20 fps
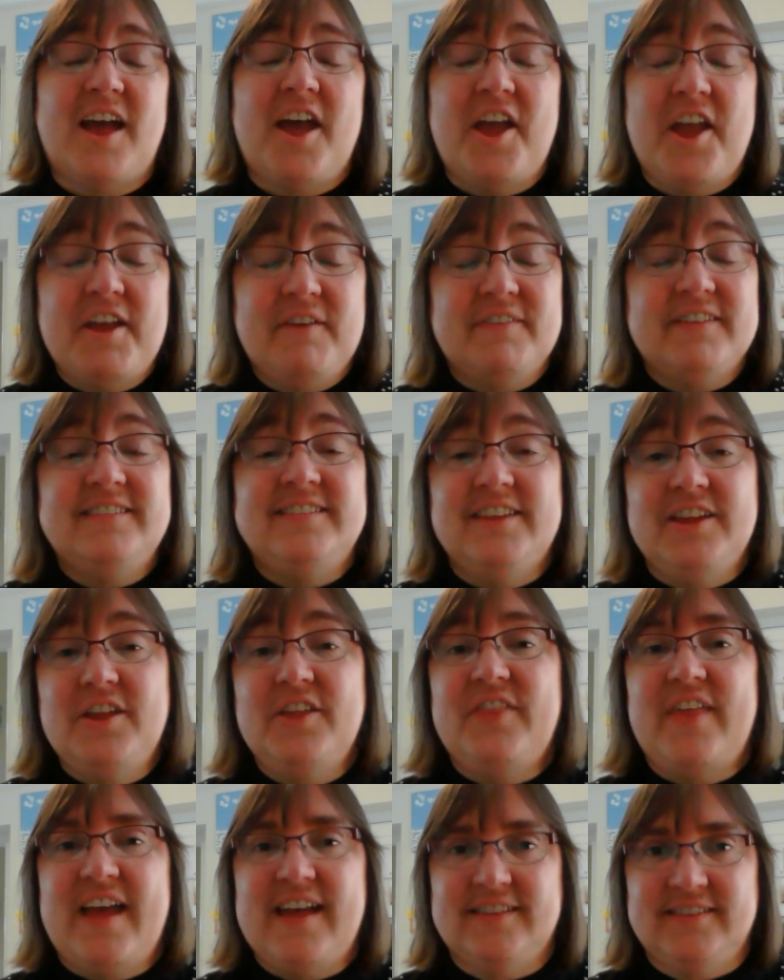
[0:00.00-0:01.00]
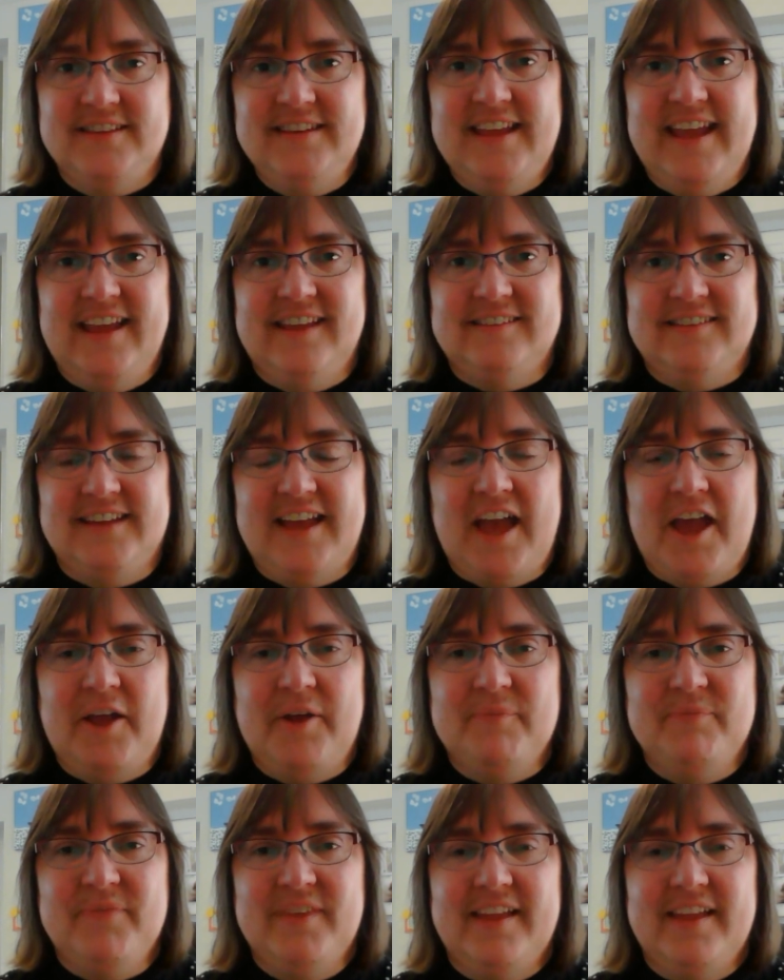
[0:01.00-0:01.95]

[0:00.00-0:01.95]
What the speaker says: over 2,000 years ago.